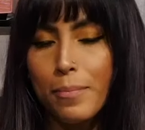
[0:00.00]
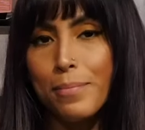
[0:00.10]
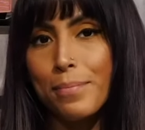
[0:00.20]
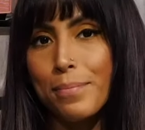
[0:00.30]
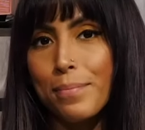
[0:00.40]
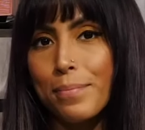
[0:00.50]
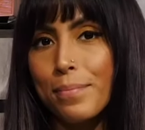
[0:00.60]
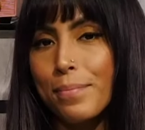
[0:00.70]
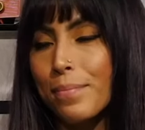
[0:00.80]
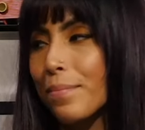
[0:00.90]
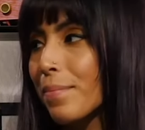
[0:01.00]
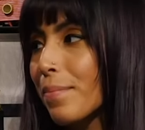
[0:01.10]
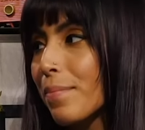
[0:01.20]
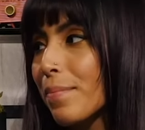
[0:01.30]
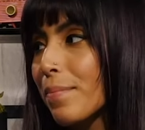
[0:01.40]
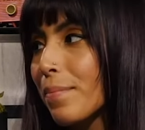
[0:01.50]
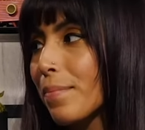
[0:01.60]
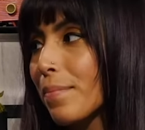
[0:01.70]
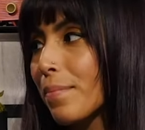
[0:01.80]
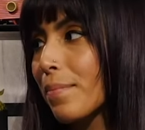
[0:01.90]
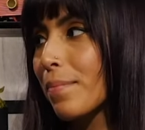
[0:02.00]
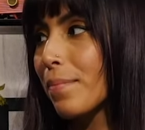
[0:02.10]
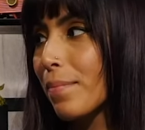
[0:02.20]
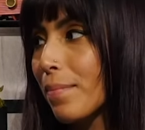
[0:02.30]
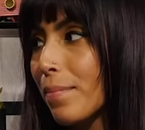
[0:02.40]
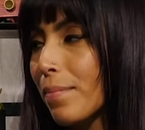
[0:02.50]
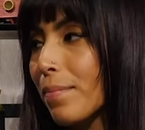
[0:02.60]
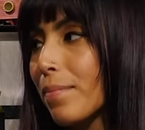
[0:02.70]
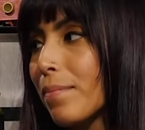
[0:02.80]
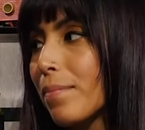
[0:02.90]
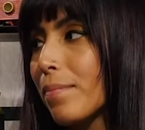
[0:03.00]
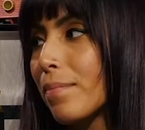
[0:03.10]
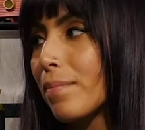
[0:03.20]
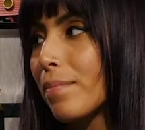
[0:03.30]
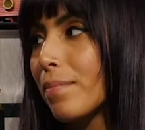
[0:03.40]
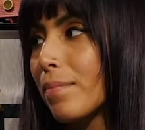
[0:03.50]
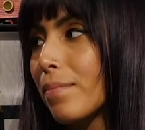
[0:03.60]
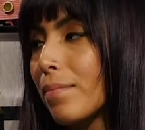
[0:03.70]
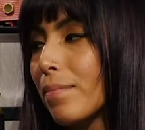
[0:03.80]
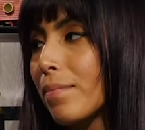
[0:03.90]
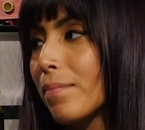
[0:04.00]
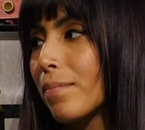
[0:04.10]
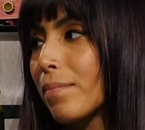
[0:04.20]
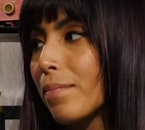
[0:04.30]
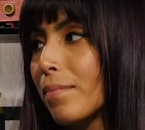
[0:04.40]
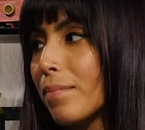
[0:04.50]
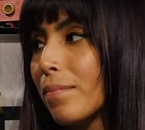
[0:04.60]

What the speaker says: (not speaking)